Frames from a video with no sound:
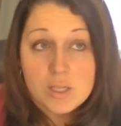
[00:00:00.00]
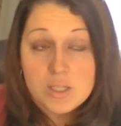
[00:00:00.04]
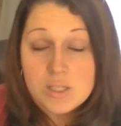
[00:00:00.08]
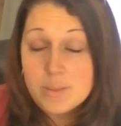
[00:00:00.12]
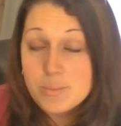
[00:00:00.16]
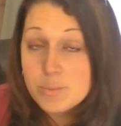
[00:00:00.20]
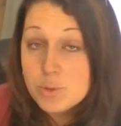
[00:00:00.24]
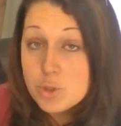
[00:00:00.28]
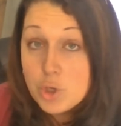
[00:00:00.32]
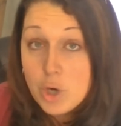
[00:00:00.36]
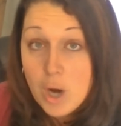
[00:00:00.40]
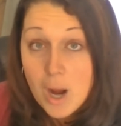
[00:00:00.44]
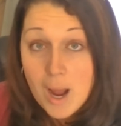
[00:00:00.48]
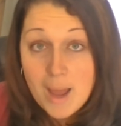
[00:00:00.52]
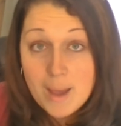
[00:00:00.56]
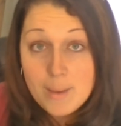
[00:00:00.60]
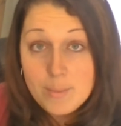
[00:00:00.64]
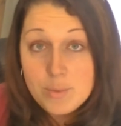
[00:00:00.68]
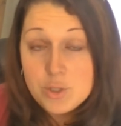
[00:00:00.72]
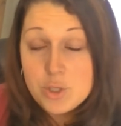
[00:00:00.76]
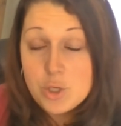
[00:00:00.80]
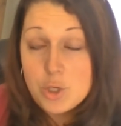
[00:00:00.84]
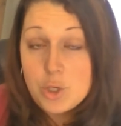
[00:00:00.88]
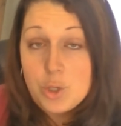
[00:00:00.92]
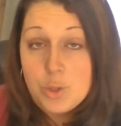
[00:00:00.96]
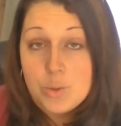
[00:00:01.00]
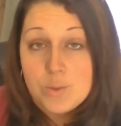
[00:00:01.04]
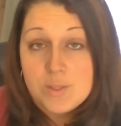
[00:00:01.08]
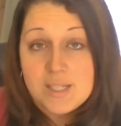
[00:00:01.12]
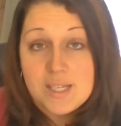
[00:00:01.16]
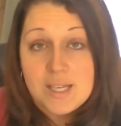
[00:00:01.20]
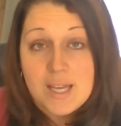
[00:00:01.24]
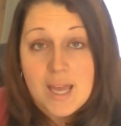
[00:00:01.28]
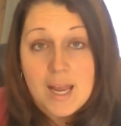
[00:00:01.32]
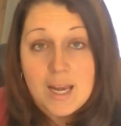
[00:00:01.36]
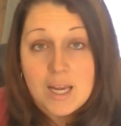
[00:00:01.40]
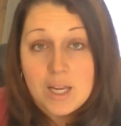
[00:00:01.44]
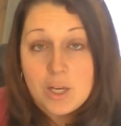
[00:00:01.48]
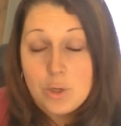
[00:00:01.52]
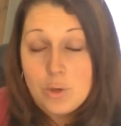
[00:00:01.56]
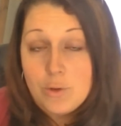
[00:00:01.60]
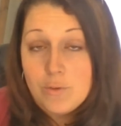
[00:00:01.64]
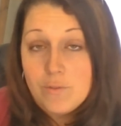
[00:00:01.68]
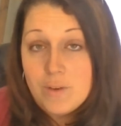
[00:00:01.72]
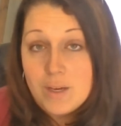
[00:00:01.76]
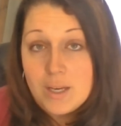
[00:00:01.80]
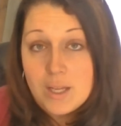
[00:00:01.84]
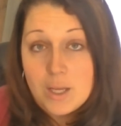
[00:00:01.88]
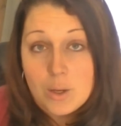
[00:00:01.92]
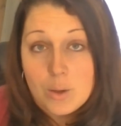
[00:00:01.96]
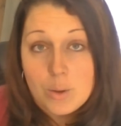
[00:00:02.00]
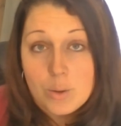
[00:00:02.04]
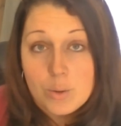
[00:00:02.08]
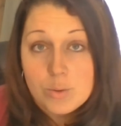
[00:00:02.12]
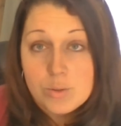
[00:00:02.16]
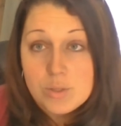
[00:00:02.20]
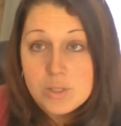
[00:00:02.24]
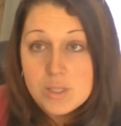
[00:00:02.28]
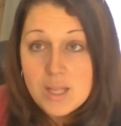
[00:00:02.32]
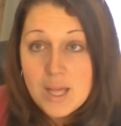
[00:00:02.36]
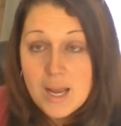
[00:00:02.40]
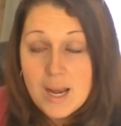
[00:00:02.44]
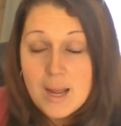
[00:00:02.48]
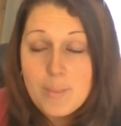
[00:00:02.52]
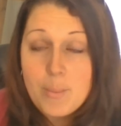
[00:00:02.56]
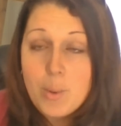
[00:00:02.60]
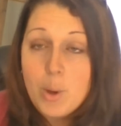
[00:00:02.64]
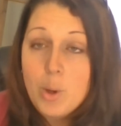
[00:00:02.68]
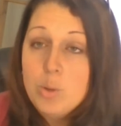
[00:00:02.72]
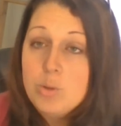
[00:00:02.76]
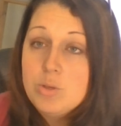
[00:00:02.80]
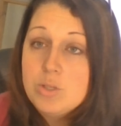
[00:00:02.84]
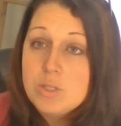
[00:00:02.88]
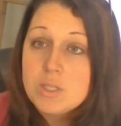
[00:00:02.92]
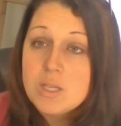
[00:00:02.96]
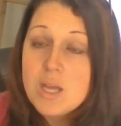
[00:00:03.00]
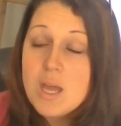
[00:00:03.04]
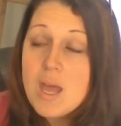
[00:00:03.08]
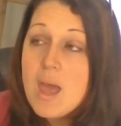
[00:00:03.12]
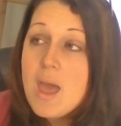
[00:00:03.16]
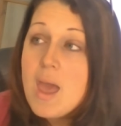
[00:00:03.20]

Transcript: subscribe so you see any new videos that I post.